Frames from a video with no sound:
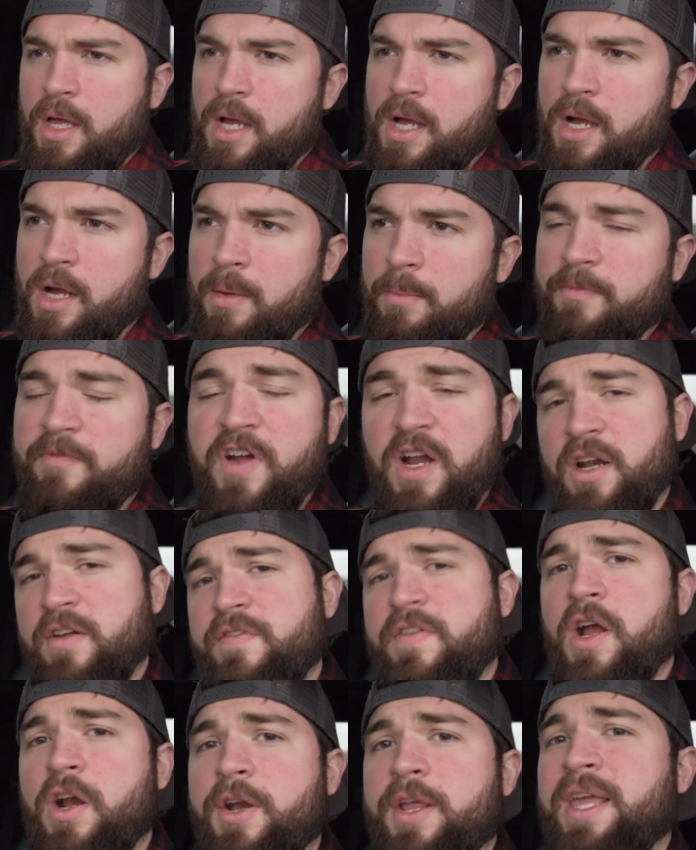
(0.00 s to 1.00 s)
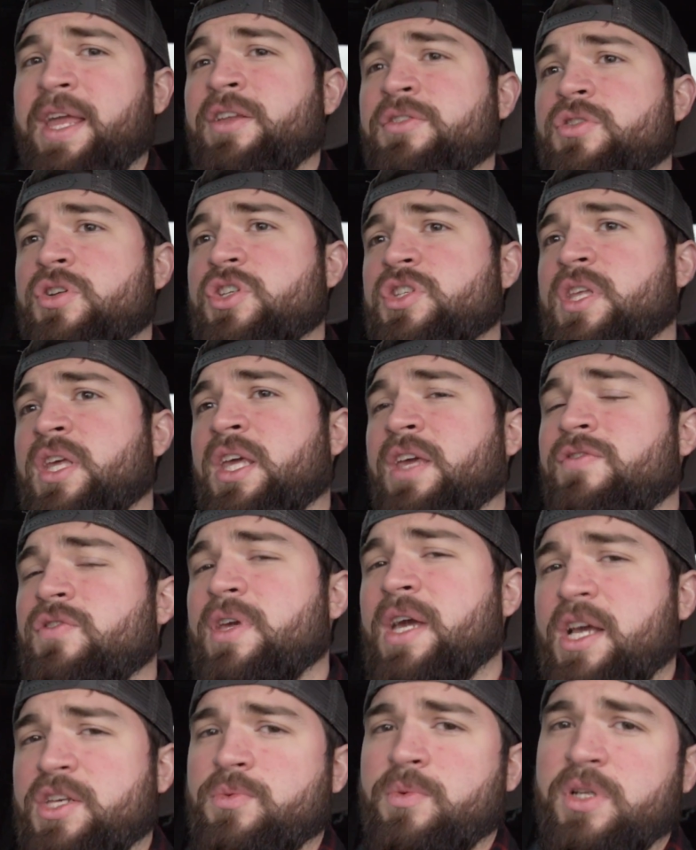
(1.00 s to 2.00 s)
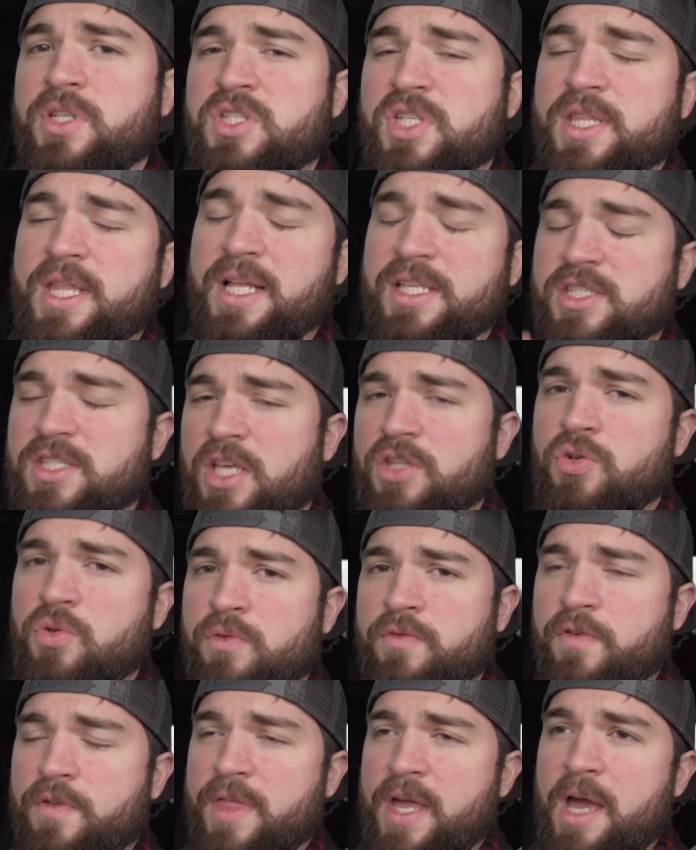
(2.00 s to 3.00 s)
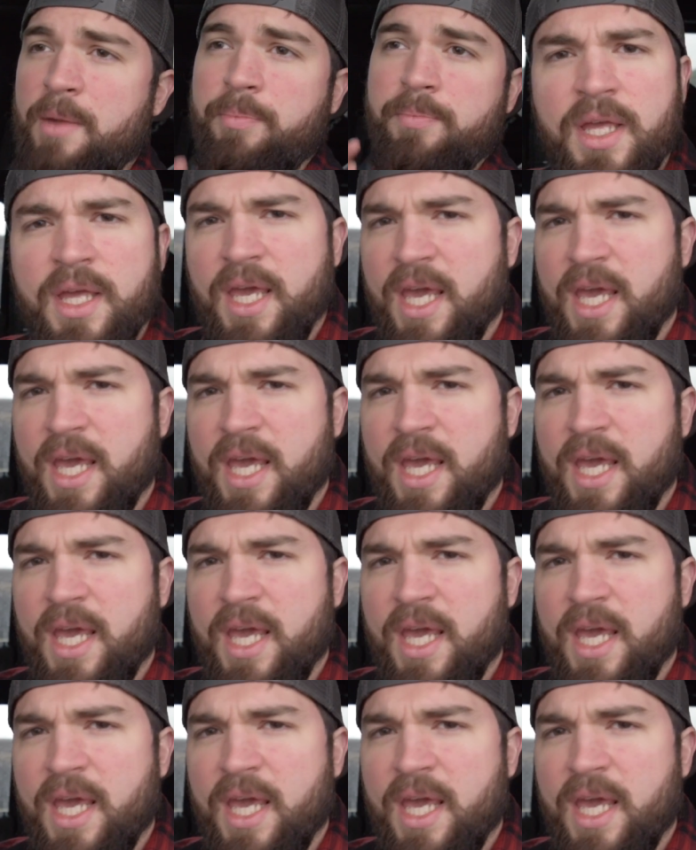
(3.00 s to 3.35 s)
Um, very, very interesting. If you guys want to see that, stay tuned for that.